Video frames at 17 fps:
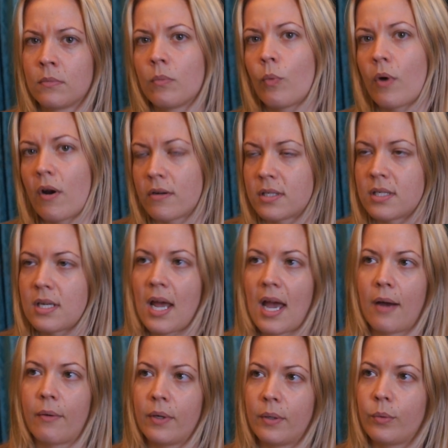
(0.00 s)
Whereas
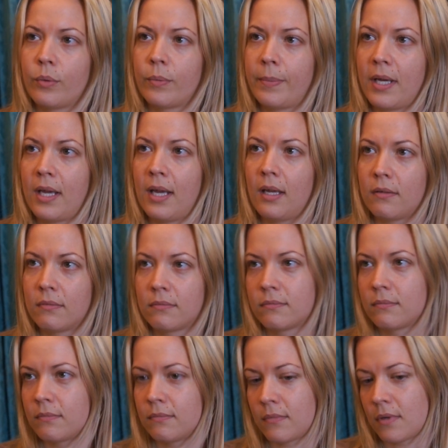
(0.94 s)
now it will be,
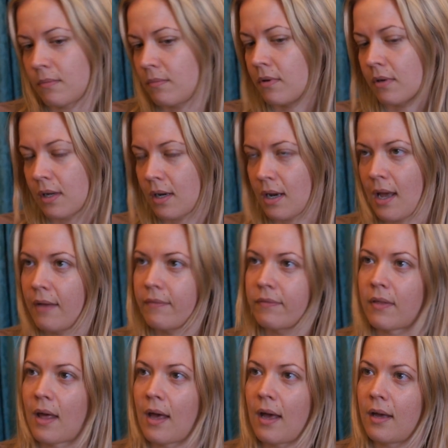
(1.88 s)
I'm not going to
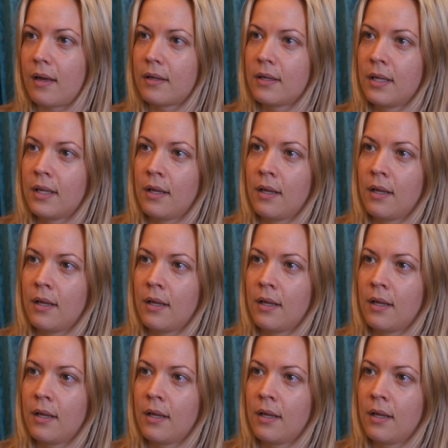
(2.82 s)
have that,